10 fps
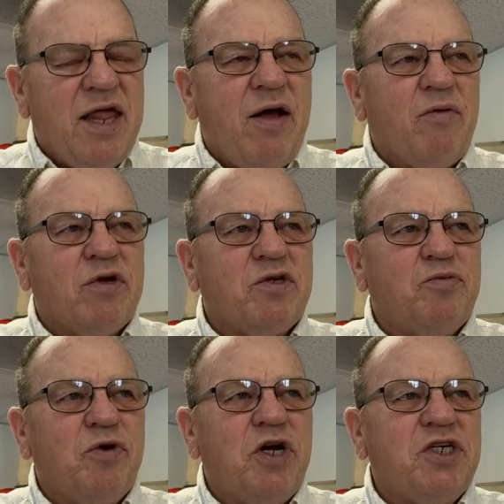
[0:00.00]
that was
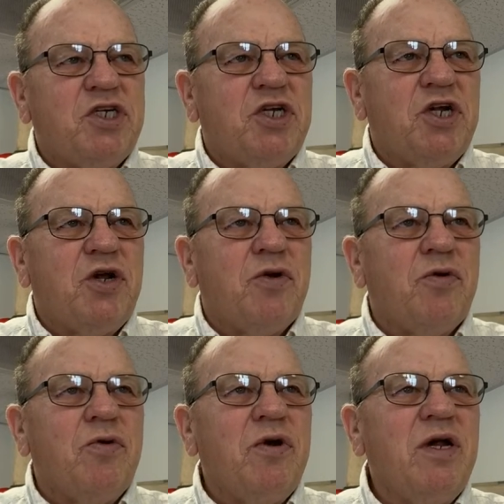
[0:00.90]
preached to
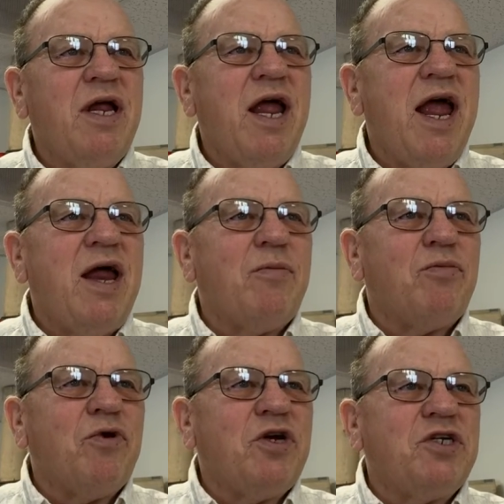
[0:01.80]
you
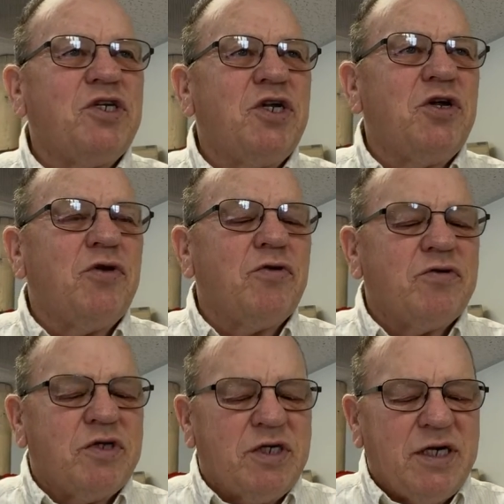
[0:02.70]
and preached to
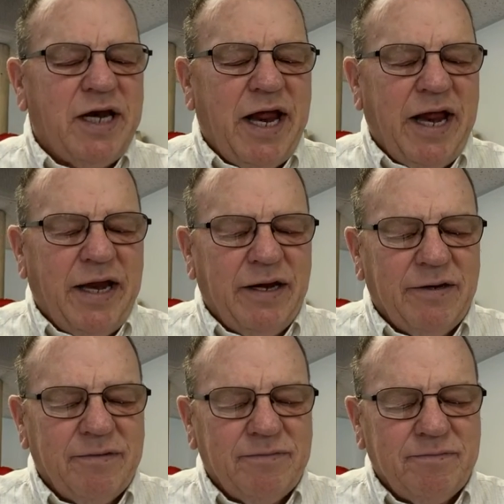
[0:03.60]
you today.